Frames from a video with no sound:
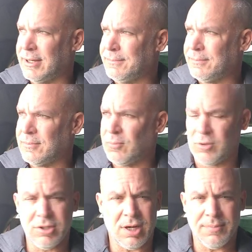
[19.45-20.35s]
right?
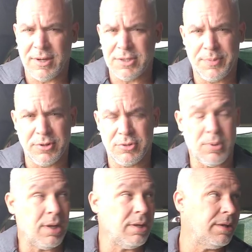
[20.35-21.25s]
We're talking about
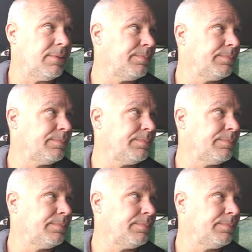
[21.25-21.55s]
spirituality.